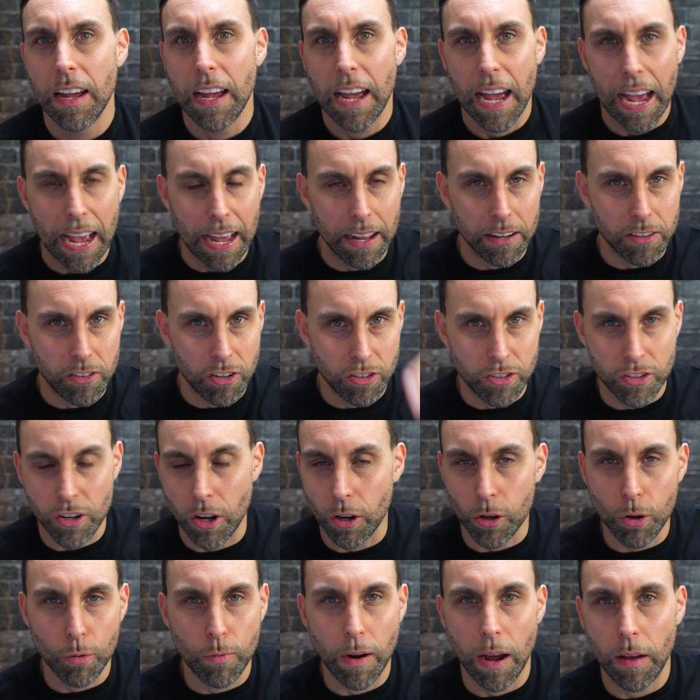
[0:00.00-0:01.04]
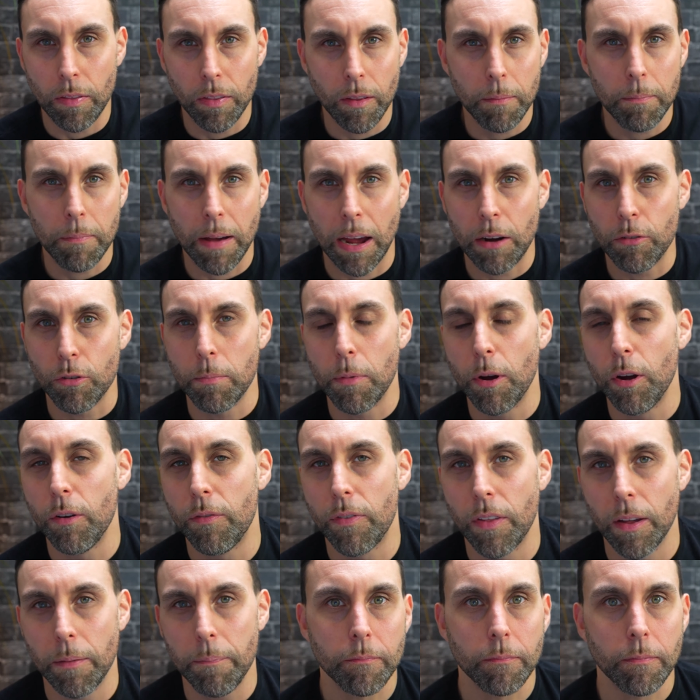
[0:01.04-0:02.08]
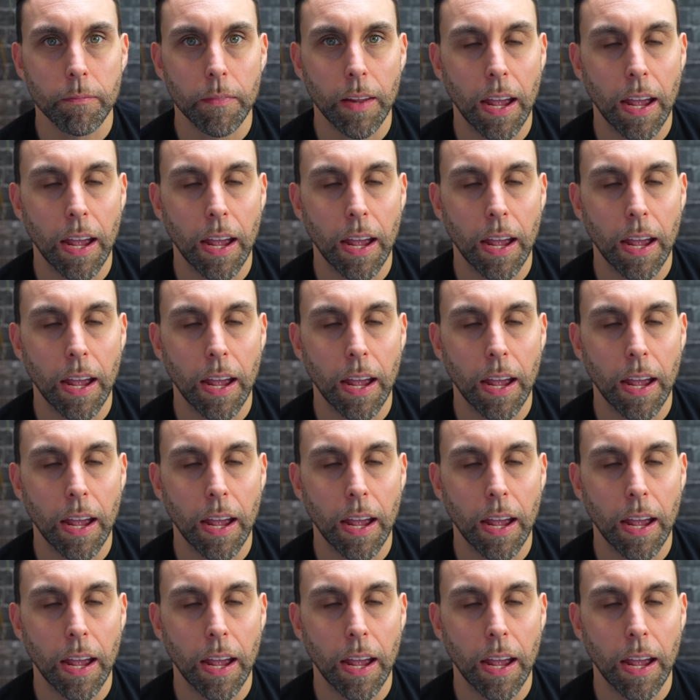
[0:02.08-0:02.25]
and just circle around them and remove them.